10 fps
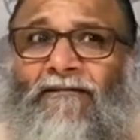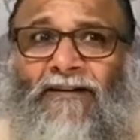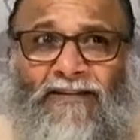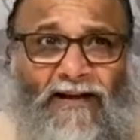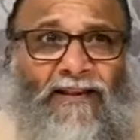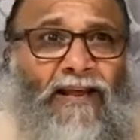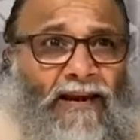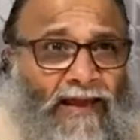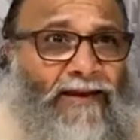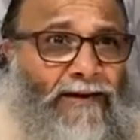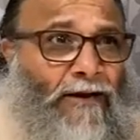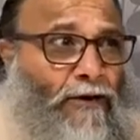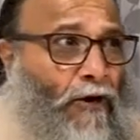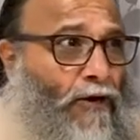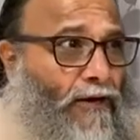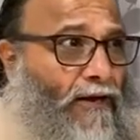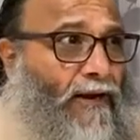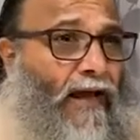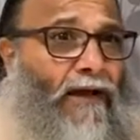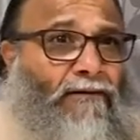whether they like it or not,
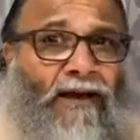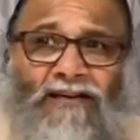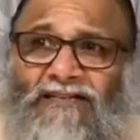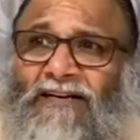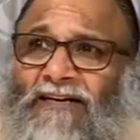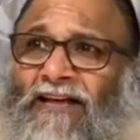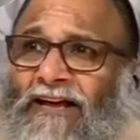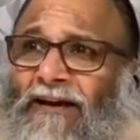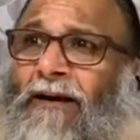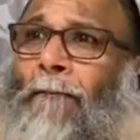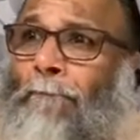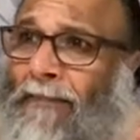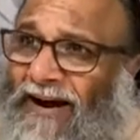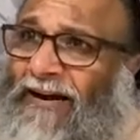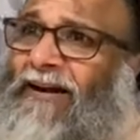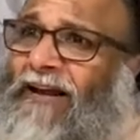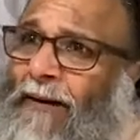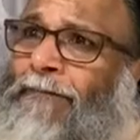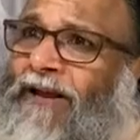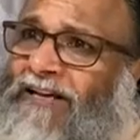hasn't their mind
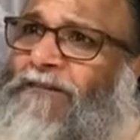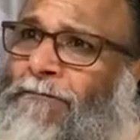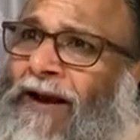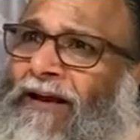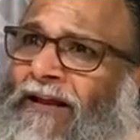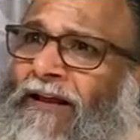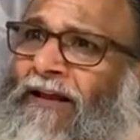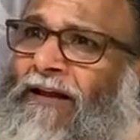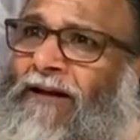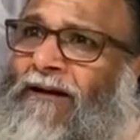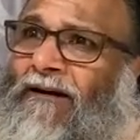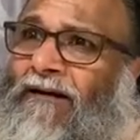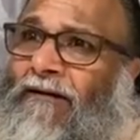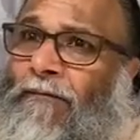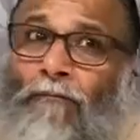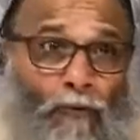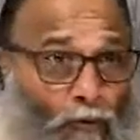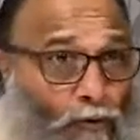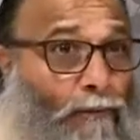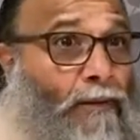kept expanding?
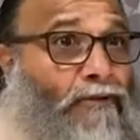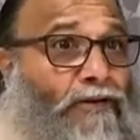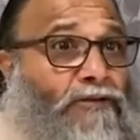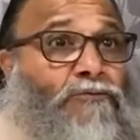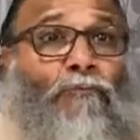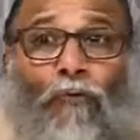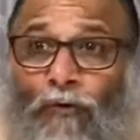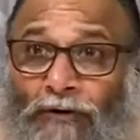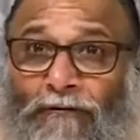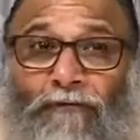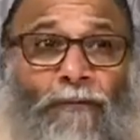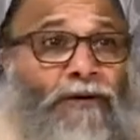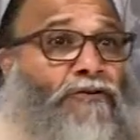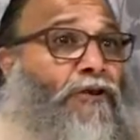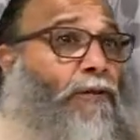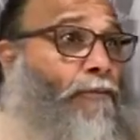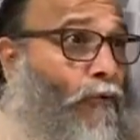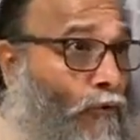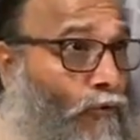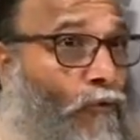More memories, more information,
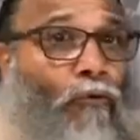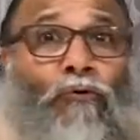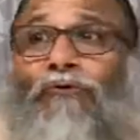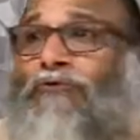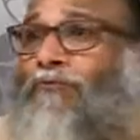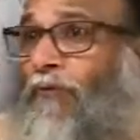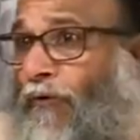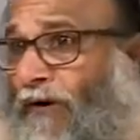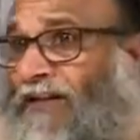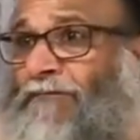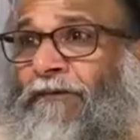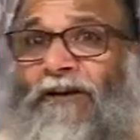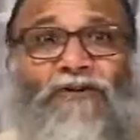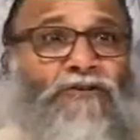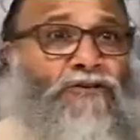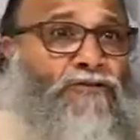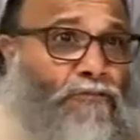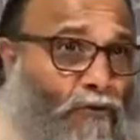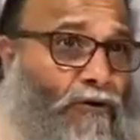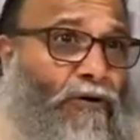more goals, more aspirations,
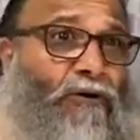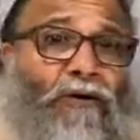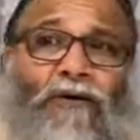more